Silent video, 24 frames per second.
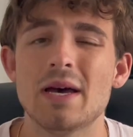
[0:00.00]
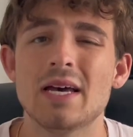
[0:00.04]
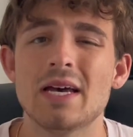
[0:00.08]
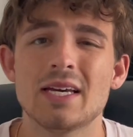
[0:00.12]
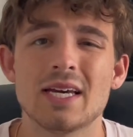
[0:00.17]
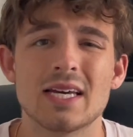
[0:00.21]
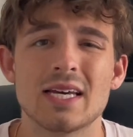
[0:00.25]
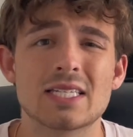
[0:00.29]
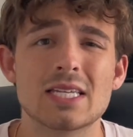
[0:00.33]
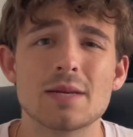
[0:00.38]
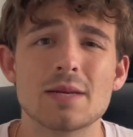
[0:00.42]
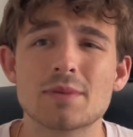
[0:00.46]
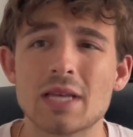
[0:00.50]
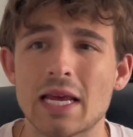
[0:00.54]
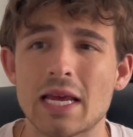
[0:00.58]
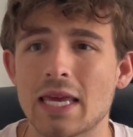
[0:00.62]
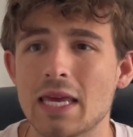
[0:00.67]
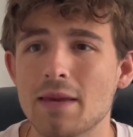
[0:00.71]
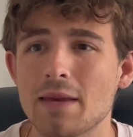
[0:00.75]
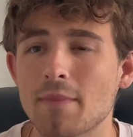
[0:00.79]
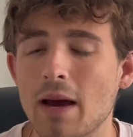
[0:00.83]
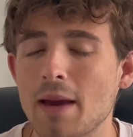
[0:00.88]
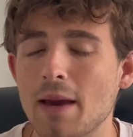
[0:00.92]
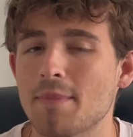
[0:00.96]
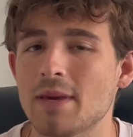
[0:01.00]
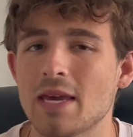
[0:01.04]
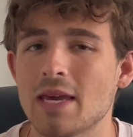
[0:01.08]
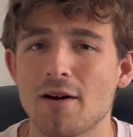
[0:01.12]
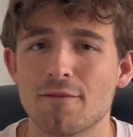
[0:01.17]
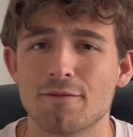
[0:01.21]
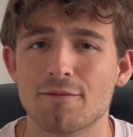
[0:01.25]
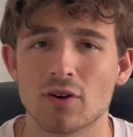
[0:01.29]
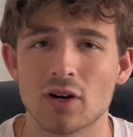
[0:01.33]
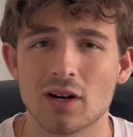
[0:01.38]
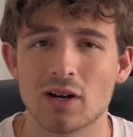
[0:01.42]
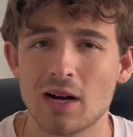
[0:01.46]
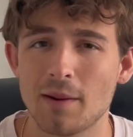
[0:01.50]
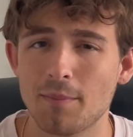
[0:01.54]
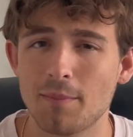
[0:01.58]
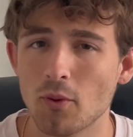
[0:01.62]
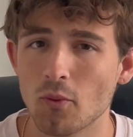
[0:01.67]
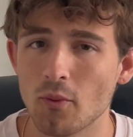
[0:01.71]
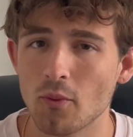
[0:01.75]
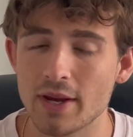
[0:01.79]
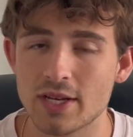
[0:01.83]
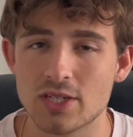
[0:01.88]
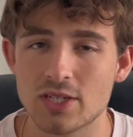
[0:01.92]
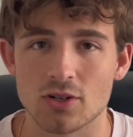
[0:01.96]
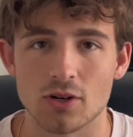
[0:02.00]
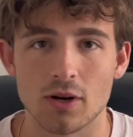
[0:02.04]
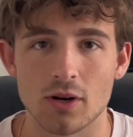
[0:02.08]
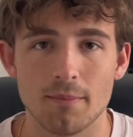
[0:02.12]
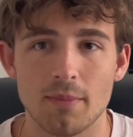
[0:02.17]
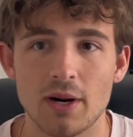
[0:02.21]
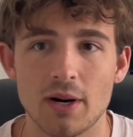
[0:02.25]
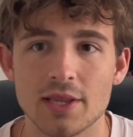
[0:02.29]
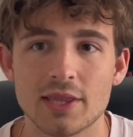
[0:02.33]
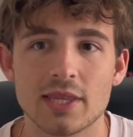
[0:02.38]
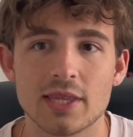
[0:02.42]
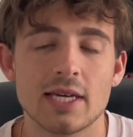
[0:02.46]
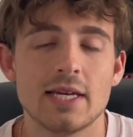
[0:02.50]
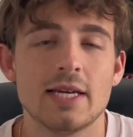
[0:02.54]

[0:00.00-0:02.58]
It seems like he might be out for a couple weeks or a month.